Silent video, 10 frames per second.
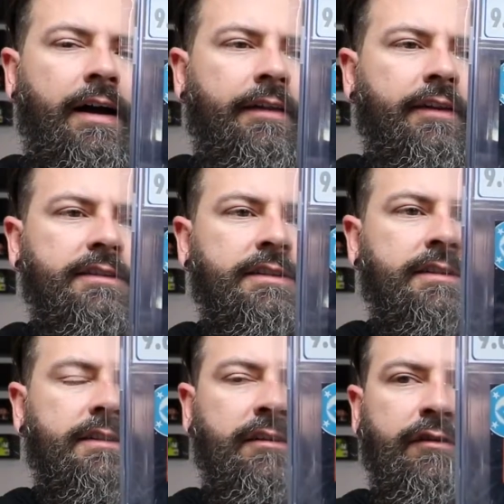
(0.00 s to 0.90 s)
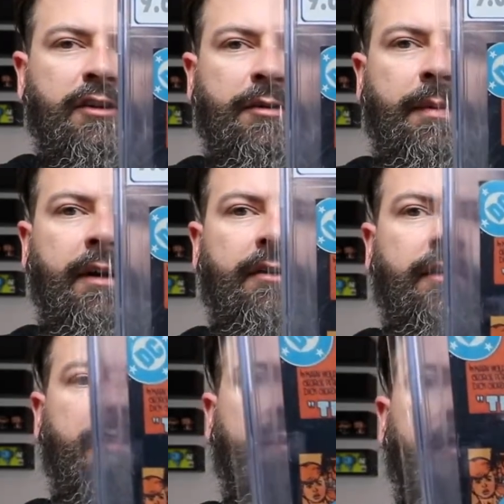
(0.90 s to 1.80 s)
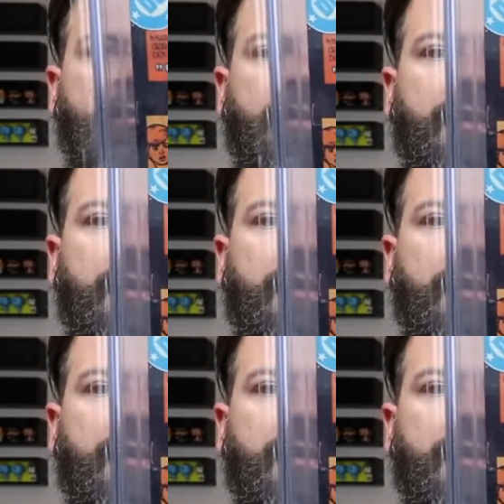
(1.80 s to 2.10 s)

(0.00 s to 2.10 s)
This is the first appearance of